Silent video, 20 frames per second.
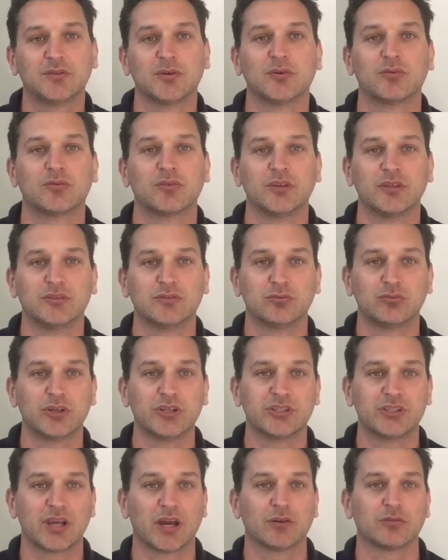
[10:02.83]
feel free to
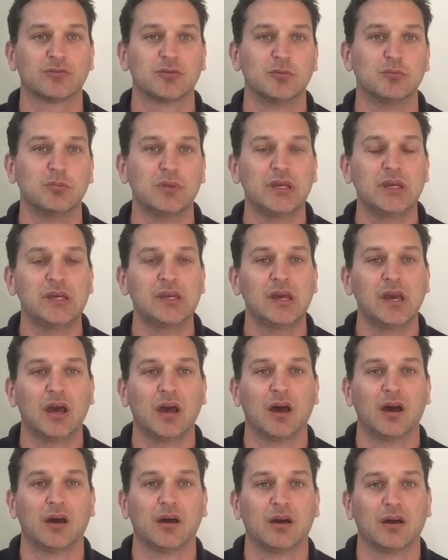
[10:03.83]
reach out to me
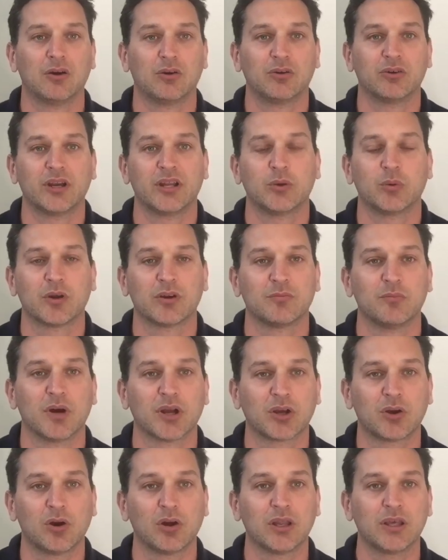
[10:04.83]
or any one of my
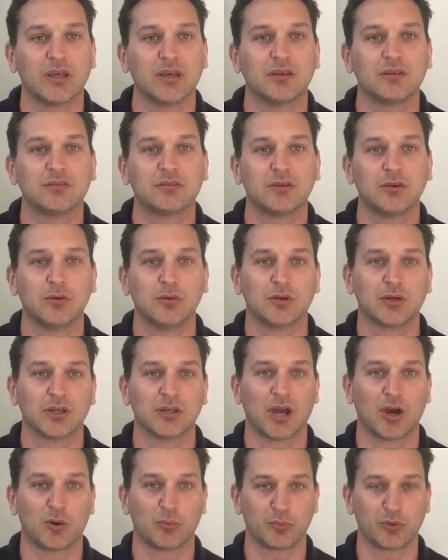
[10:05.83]
colleagues who can
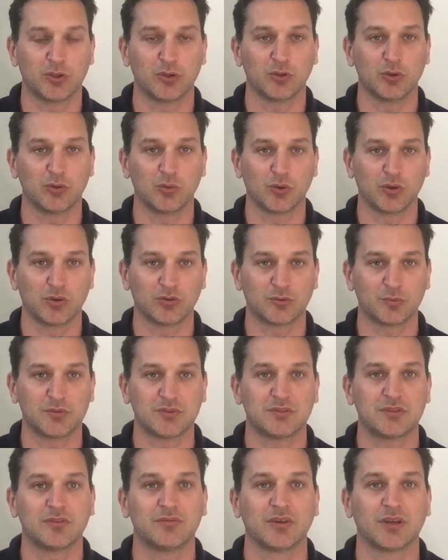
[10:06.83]
help you
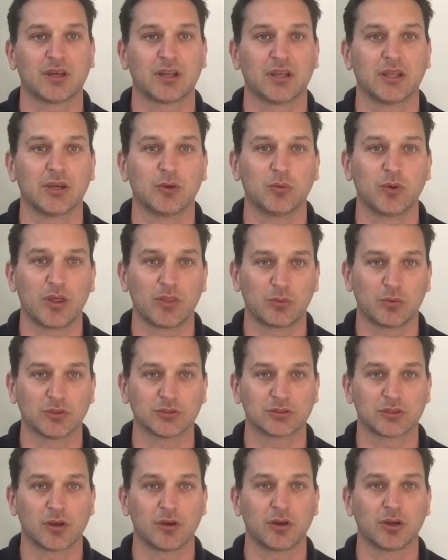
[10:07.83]
specifically with
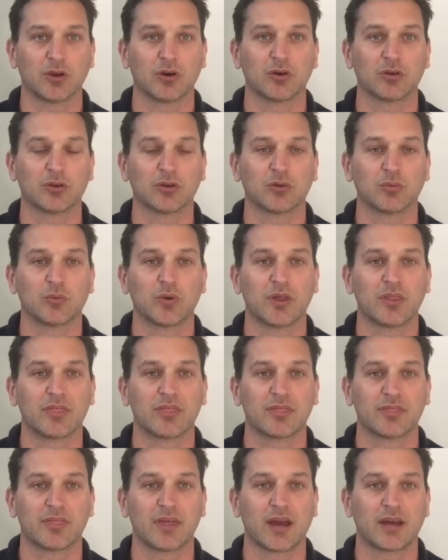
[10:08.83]
what's going on with
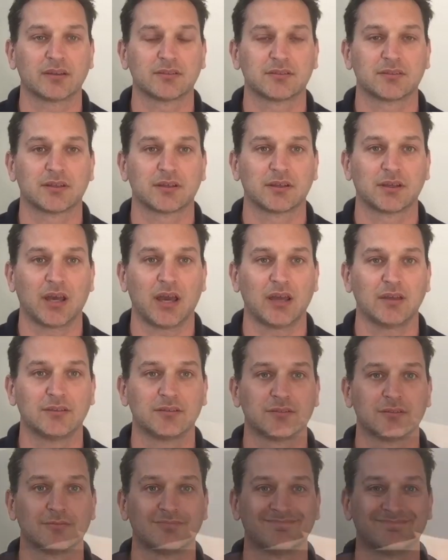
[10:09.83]
that
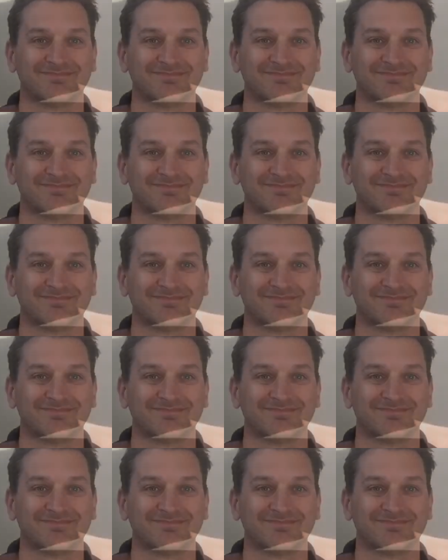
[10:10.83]
case.